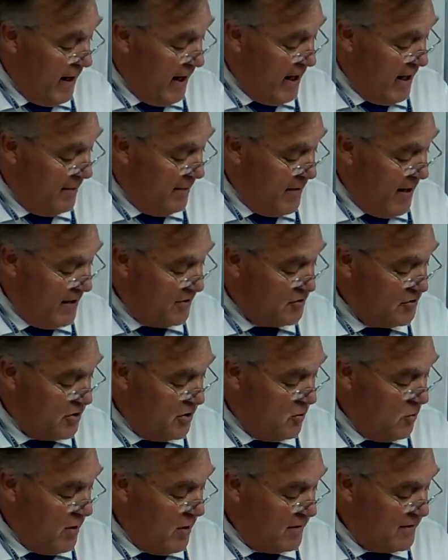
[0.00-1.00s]
And I'm not
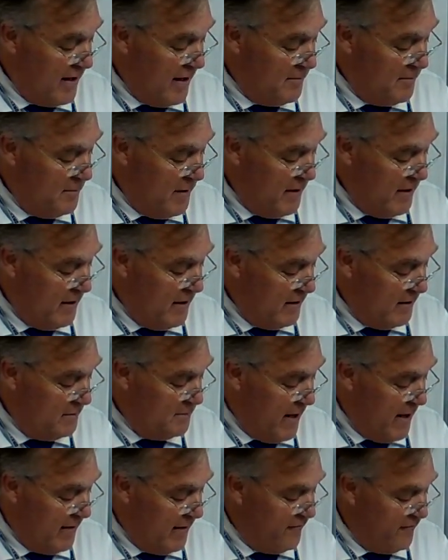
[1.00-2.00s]
sure what they
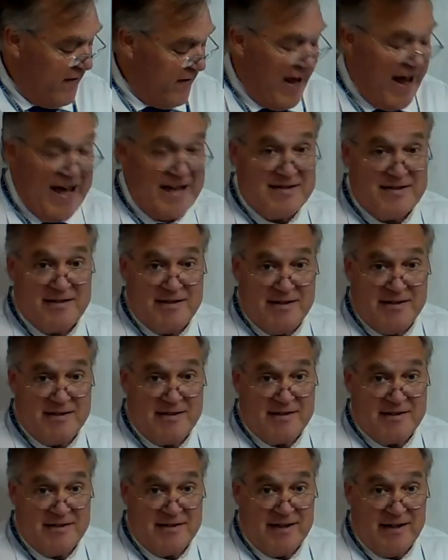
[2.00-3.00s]
mean by
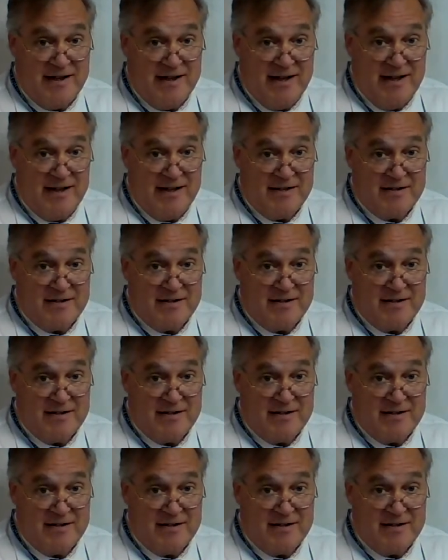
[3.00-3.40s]
fastest in